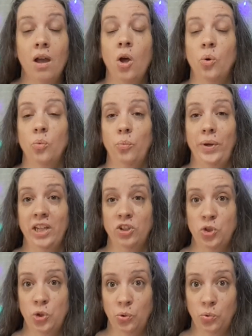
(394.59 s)
Week
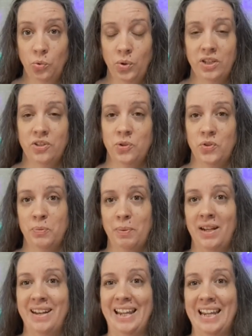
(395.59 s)
2 is to
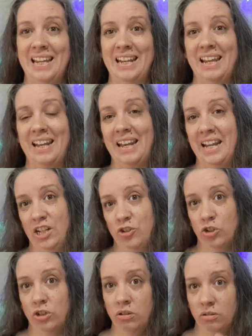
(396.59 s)
spin in
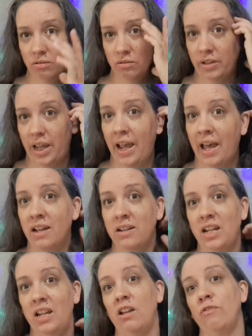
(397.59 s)
nature. And
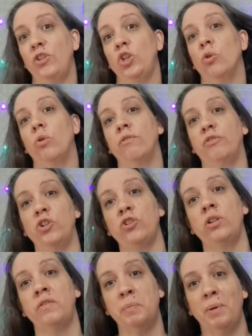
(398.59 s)
if your
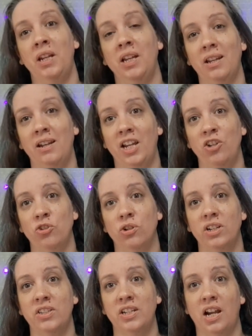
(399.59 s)
version of spinning in nature
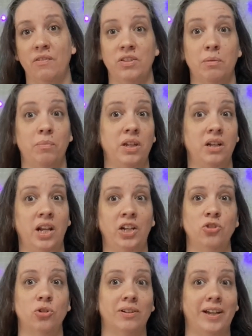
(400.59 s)
is to have something
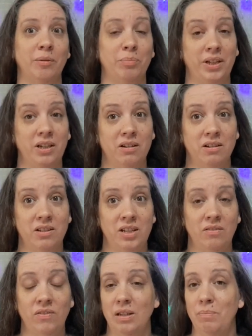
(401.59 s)
nature-like playing on
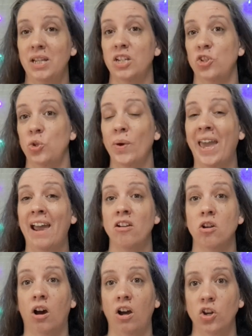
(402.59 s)
TV because you
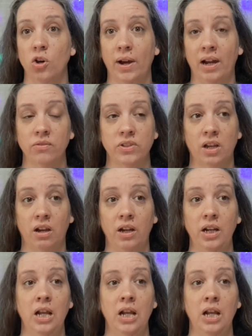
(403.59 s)
cannot go outside